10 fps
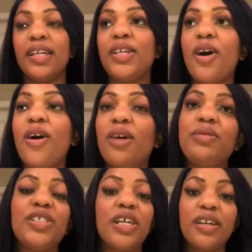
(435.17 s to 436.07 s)
y'all, I
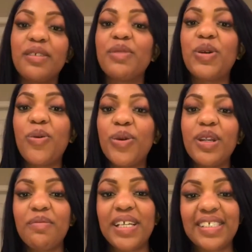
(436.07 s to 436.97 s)
wish I could have
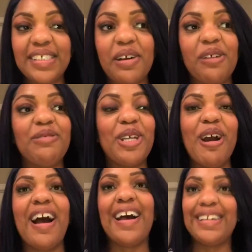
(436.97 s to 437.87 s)
recorded myself
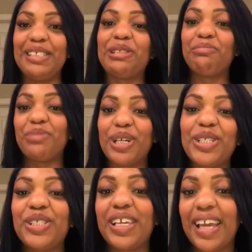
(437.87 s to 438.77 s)
trying to
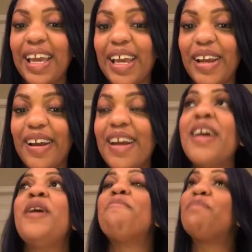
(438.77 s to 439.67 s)
brush the hair
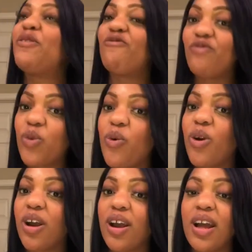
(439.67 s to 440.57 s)

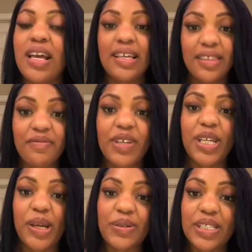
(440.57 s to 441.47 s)
before the
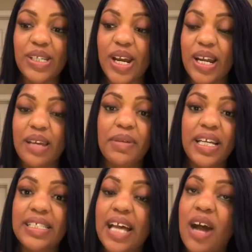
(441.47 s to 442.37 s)
video started
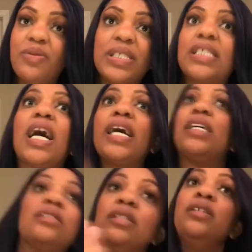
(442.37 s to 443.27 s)
because I was
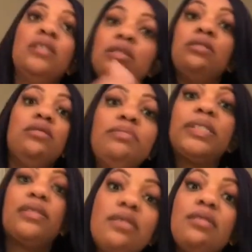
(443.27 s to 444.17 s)
like, oh my
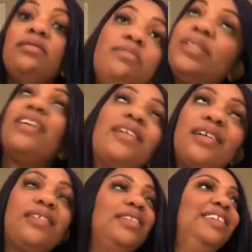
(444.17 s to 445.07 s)
god.